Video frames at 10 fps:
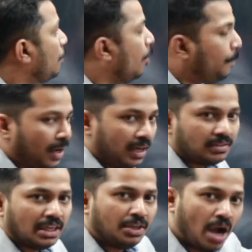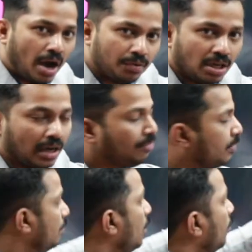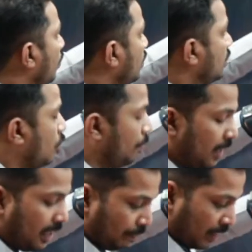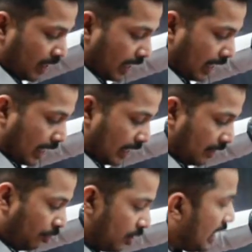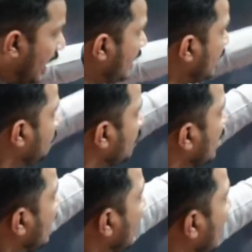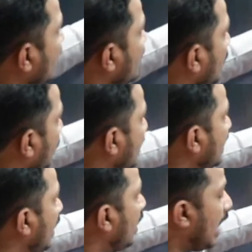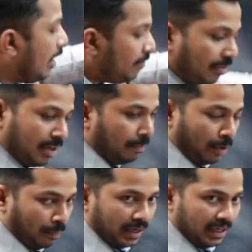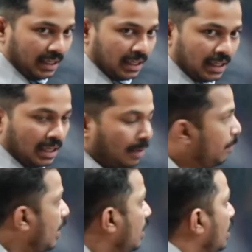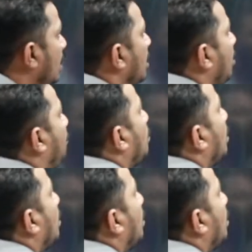property that you have to learn from for this topic. And for that, each material have different property. But if you